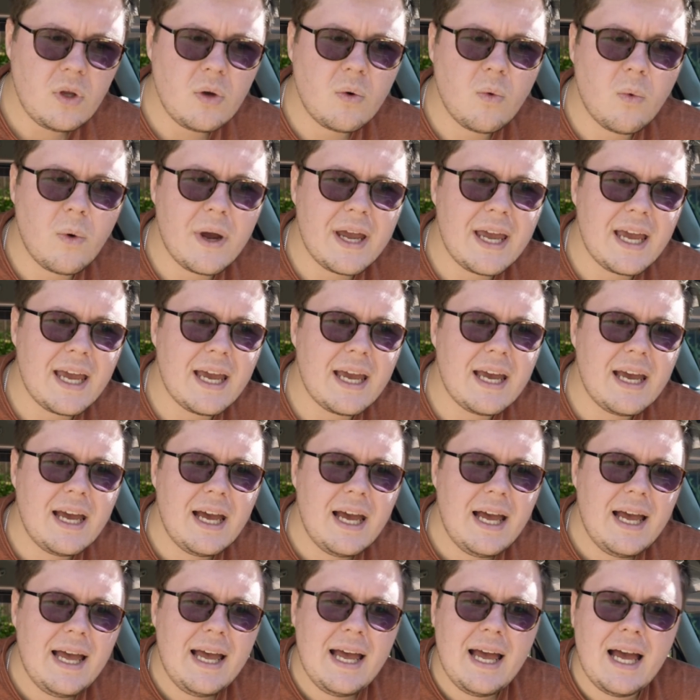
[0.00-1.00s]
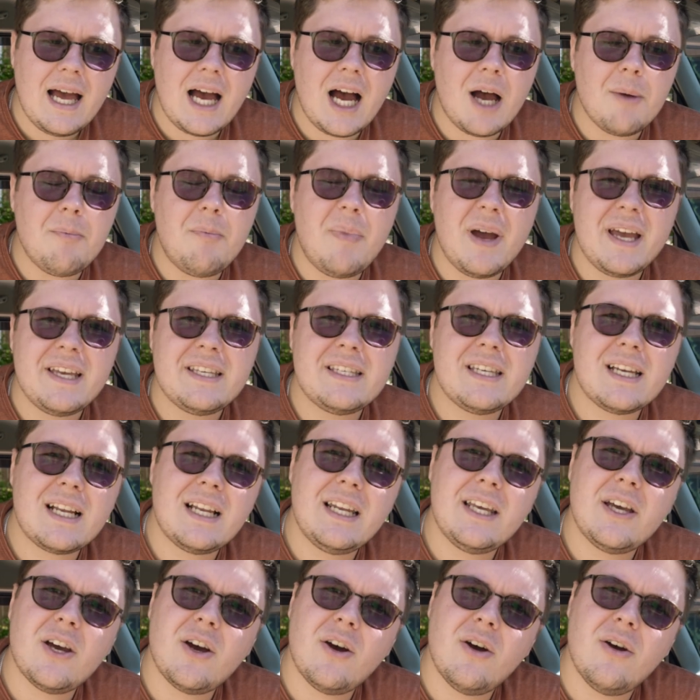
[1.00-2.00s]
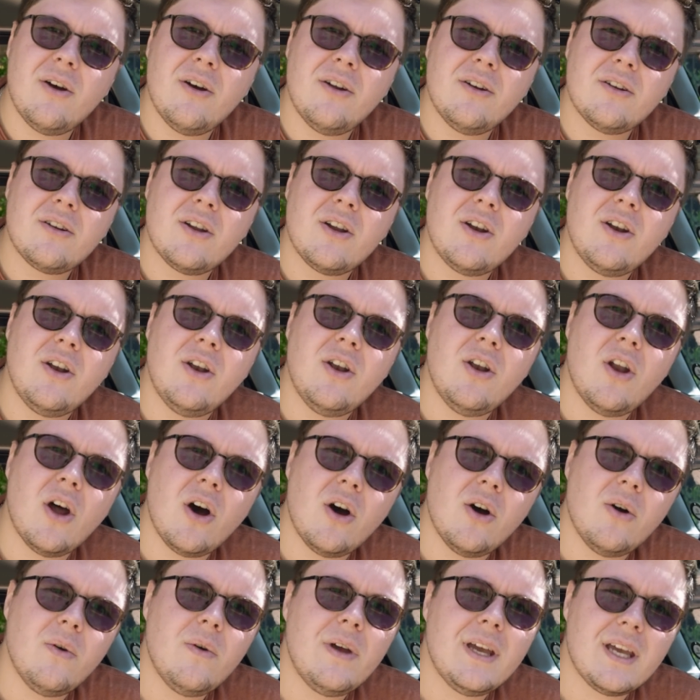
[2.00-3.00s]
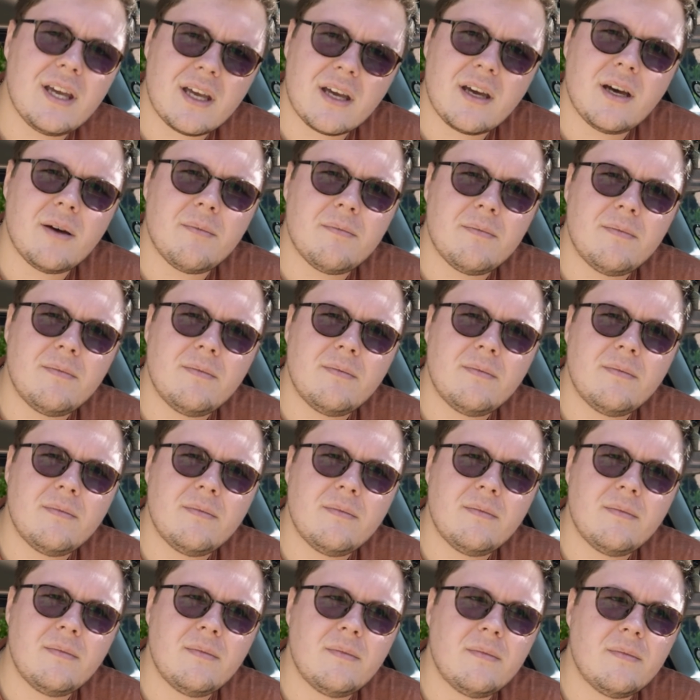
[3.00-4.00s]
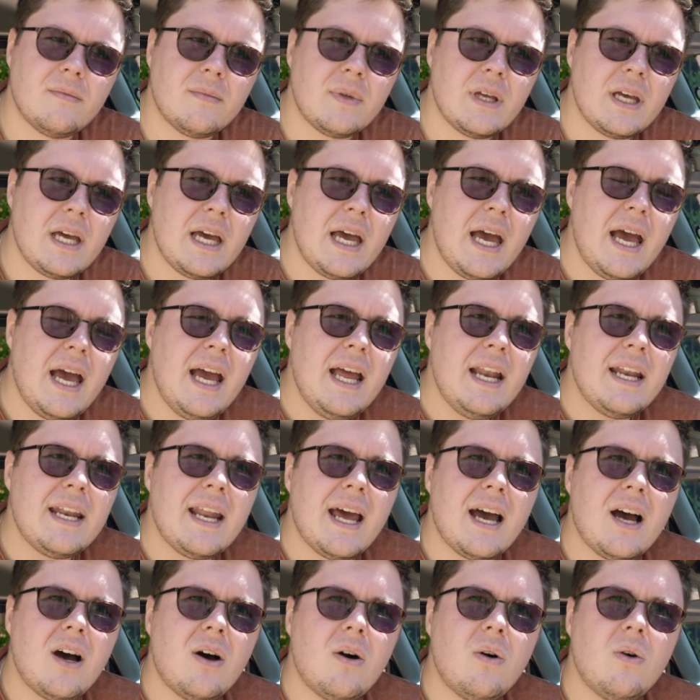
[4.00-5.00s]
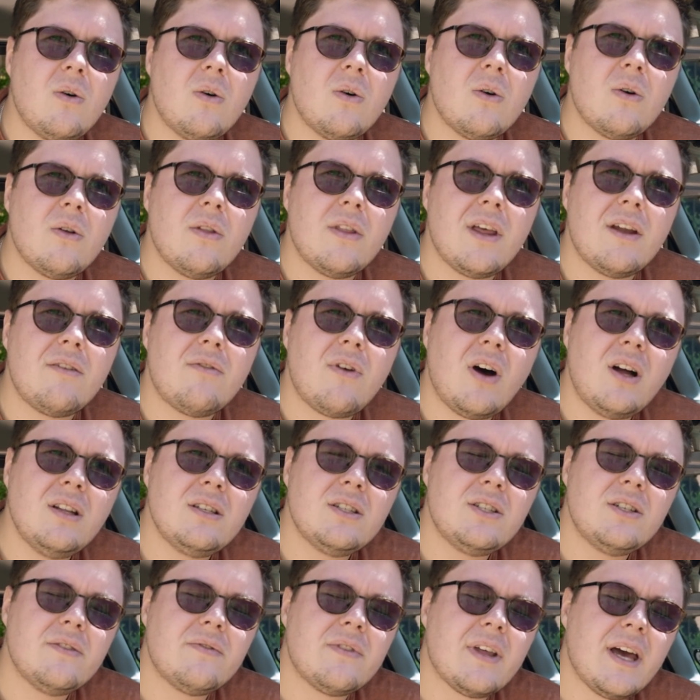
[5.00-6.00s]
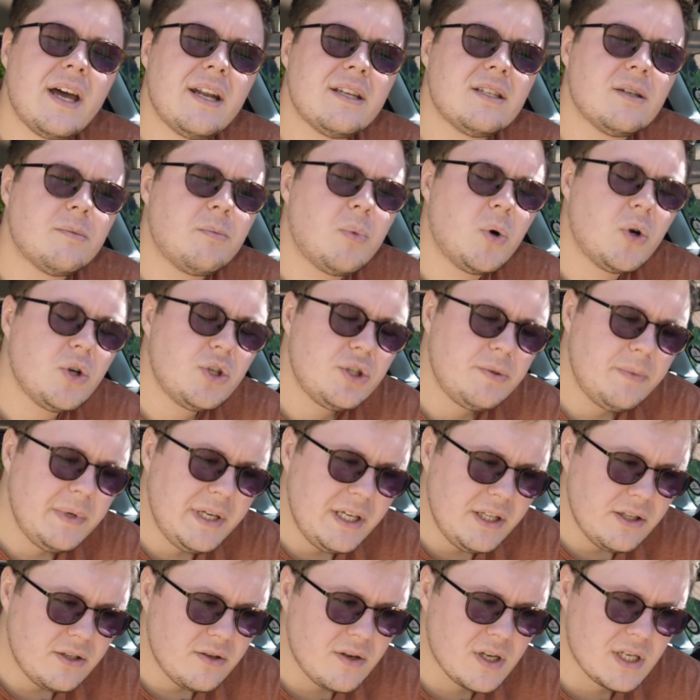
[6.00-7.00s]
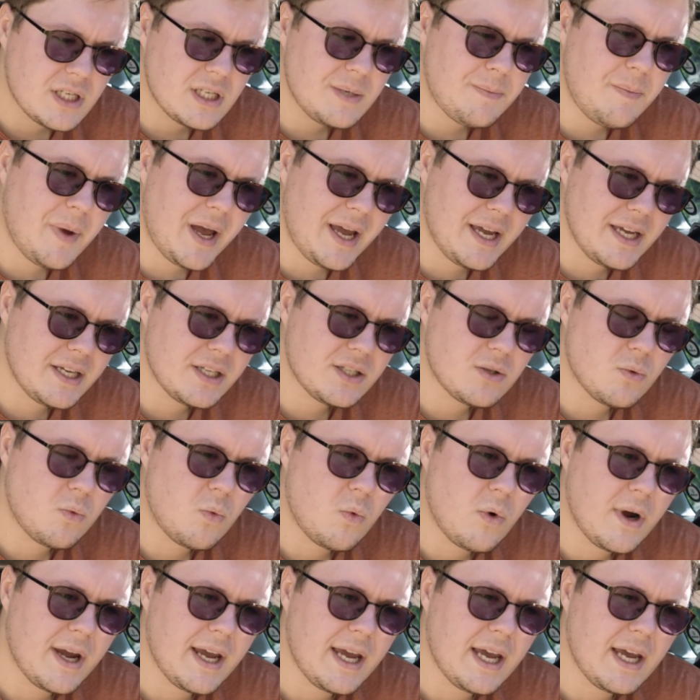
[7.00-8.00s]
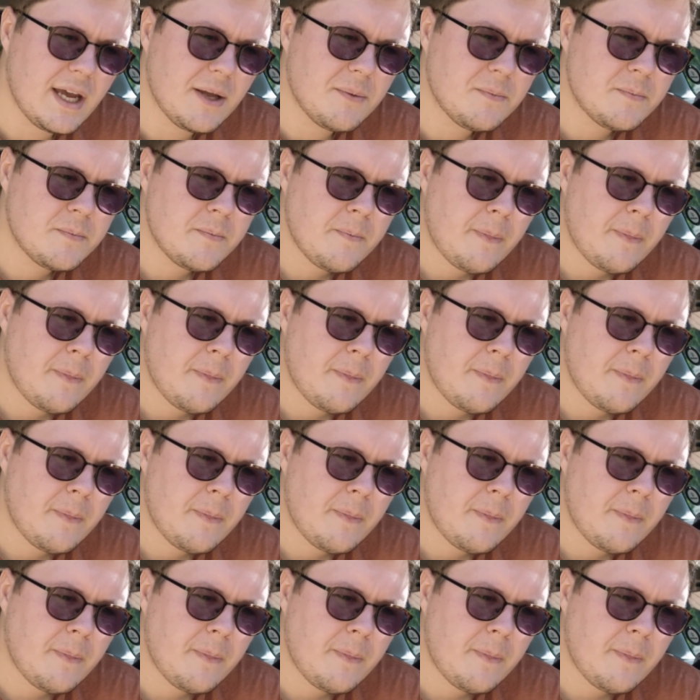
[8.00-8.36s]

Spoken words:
where I basically earned no income. Now, the advantage of that is it pushed me into a space where